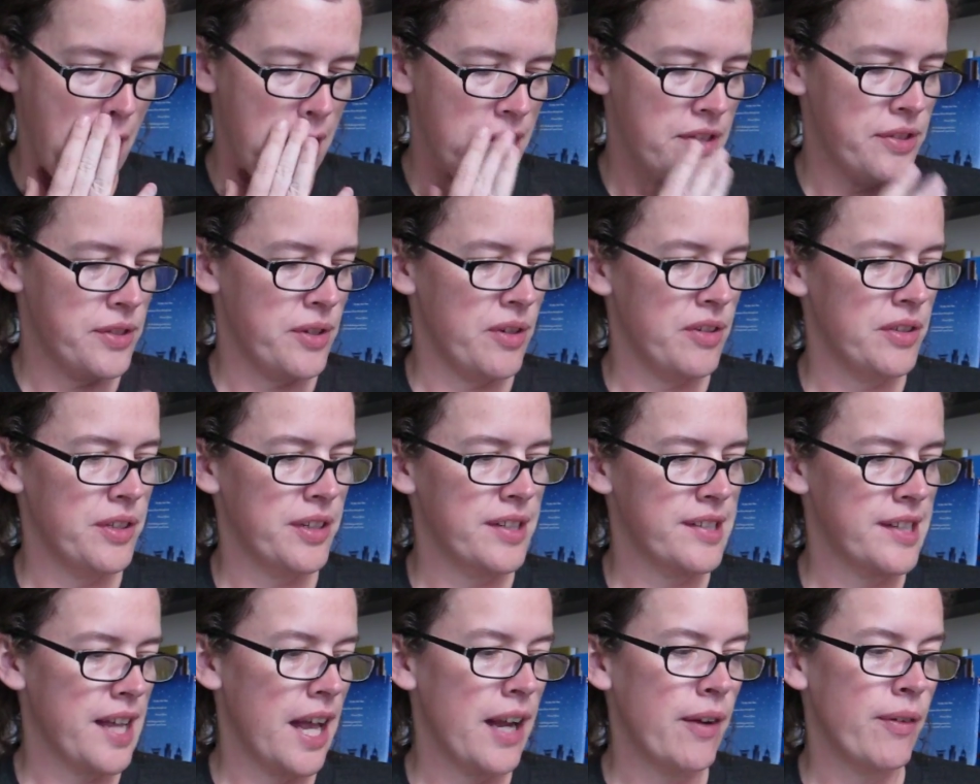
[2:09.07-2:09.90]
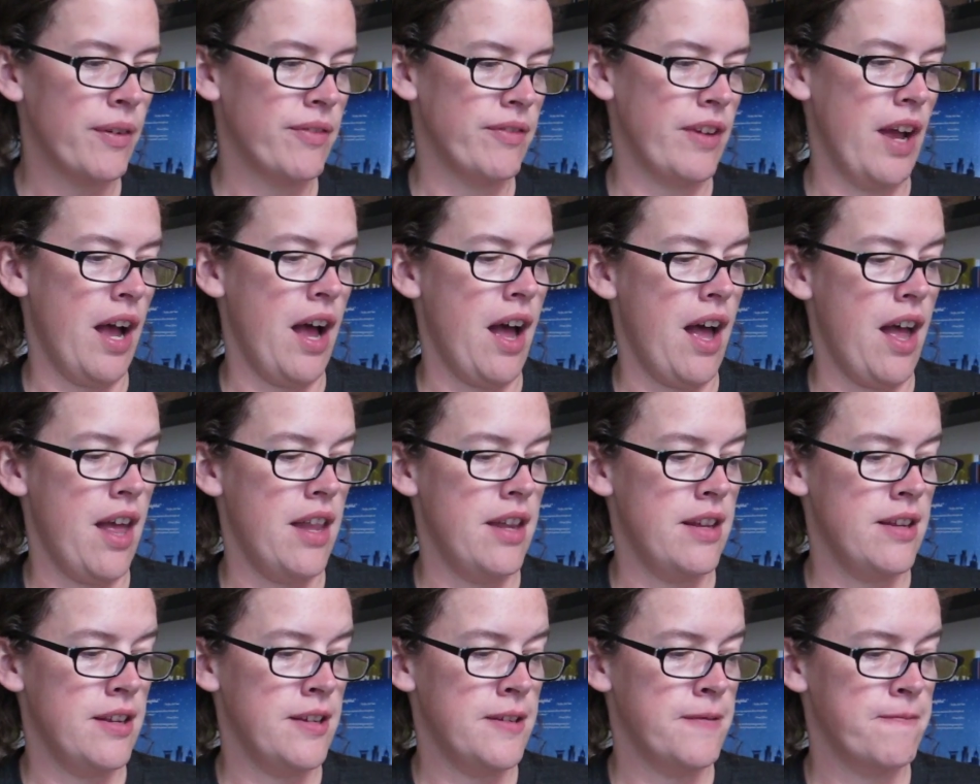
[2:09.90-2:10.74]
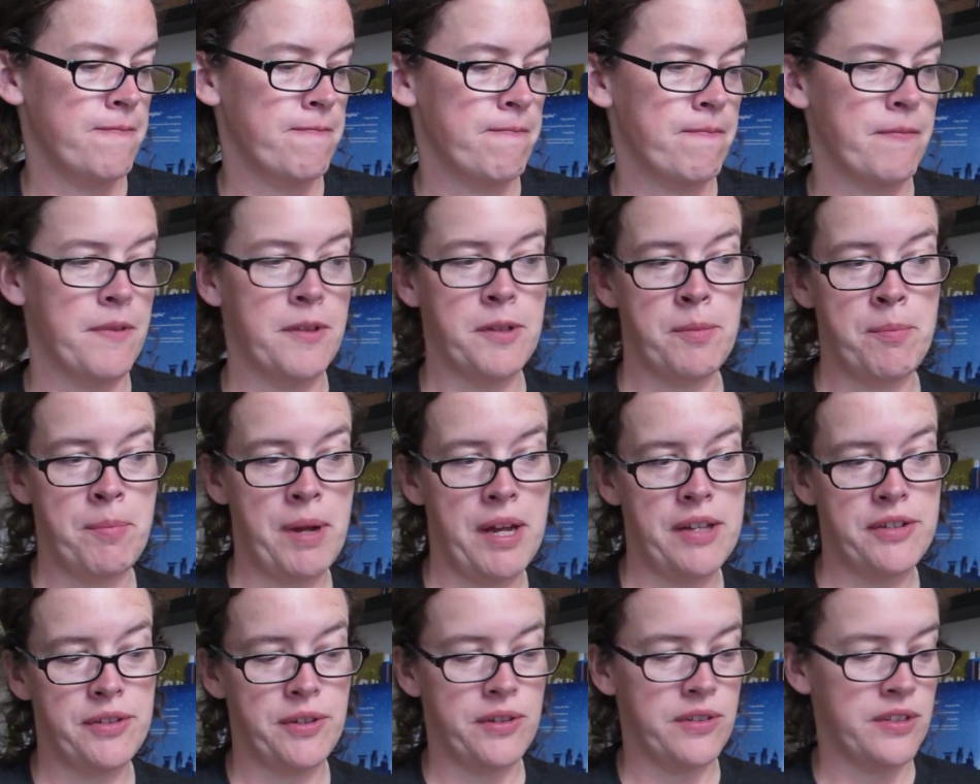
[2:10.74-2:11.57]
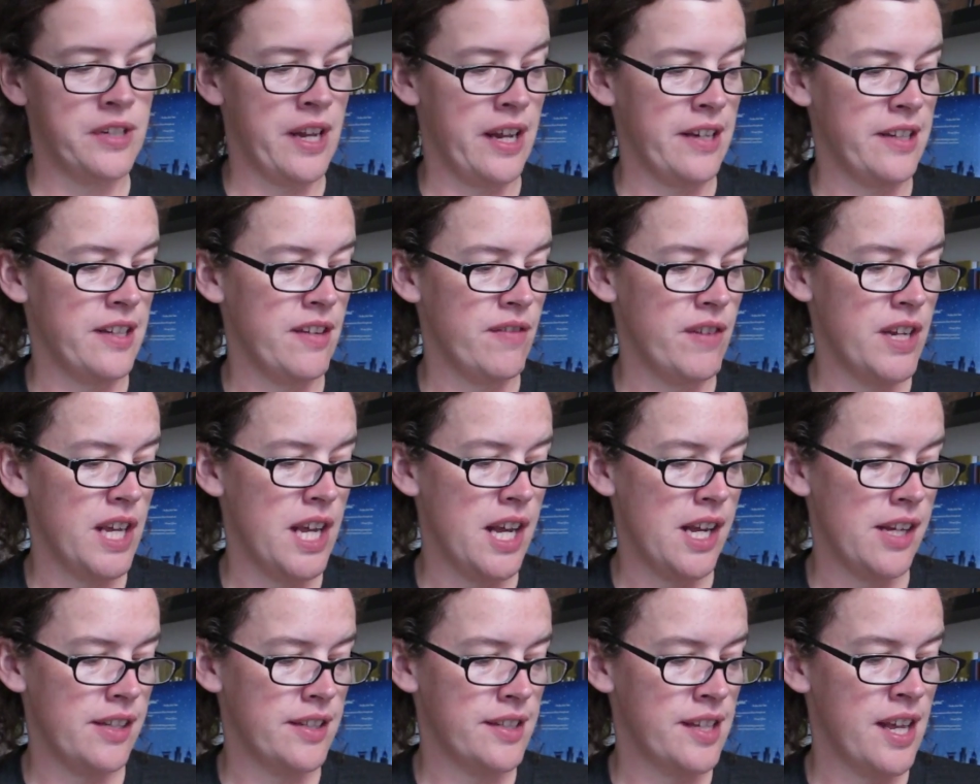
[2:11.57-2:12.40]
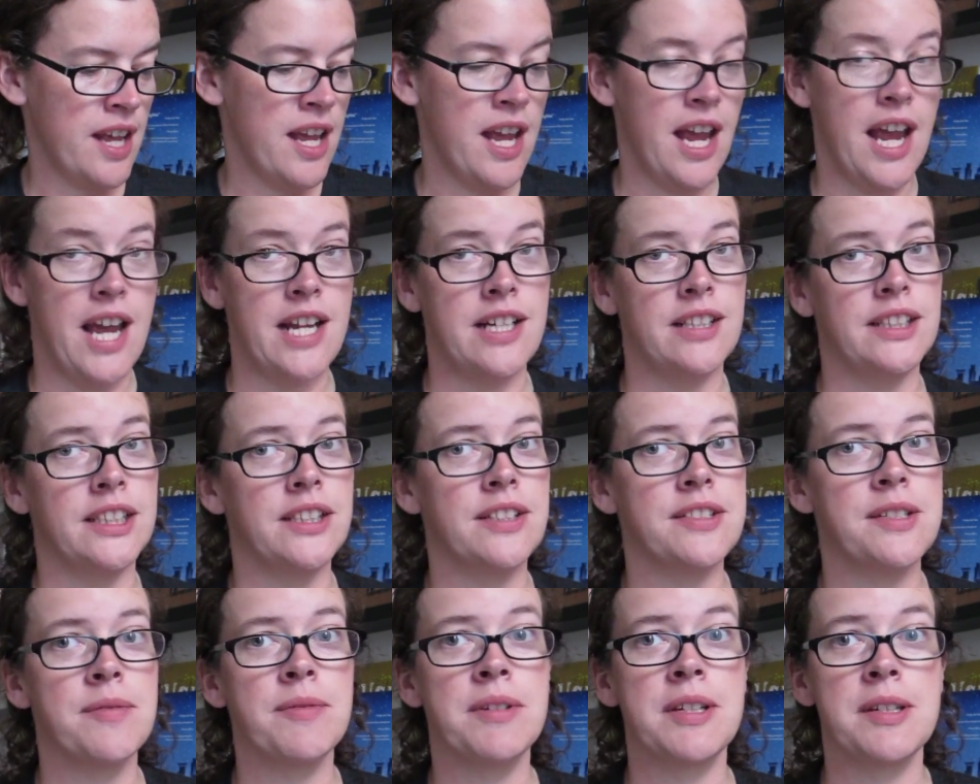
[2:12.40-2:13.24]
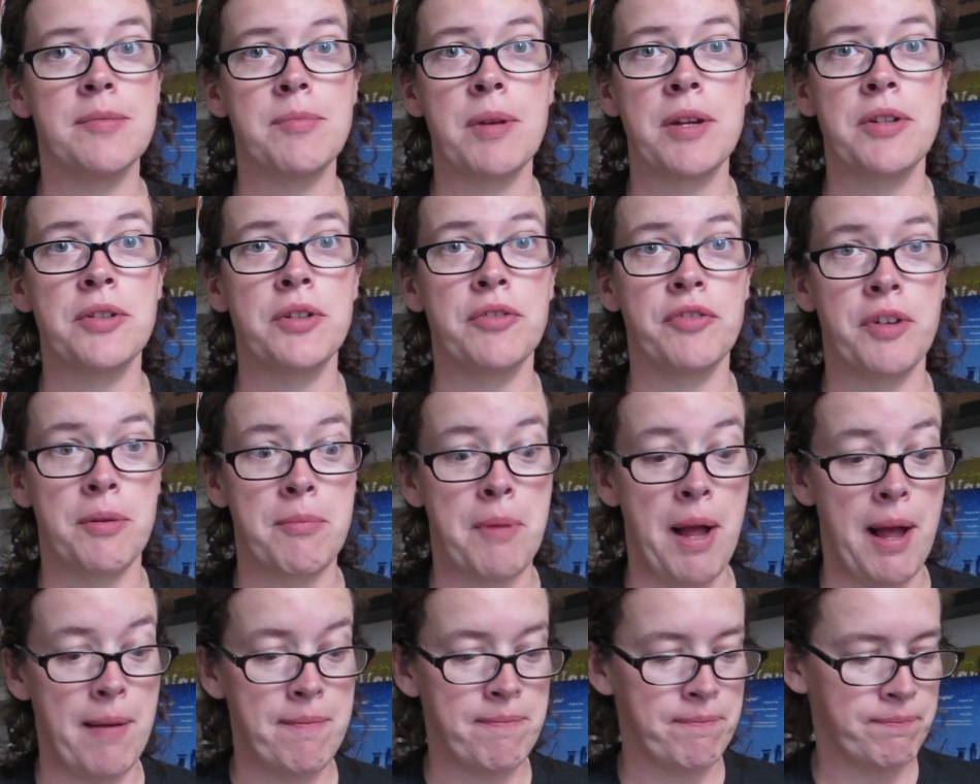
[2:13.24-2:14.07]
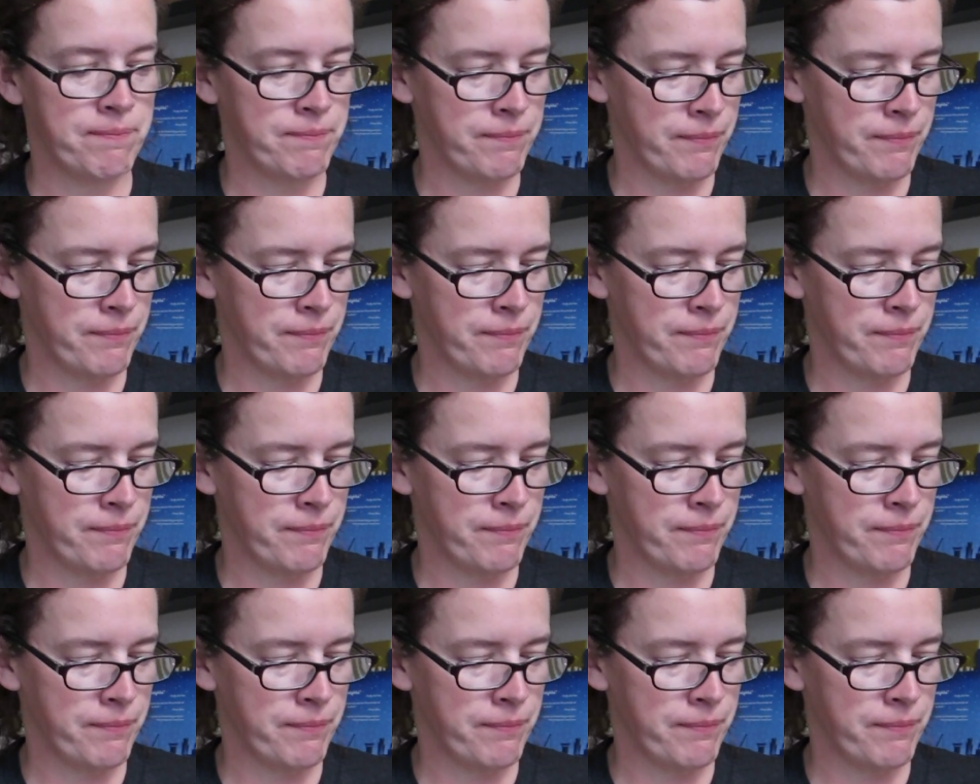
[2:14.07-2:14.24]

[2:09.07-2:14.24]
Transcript: So it looks like we've got some puzzles and activities and a little something special for mom.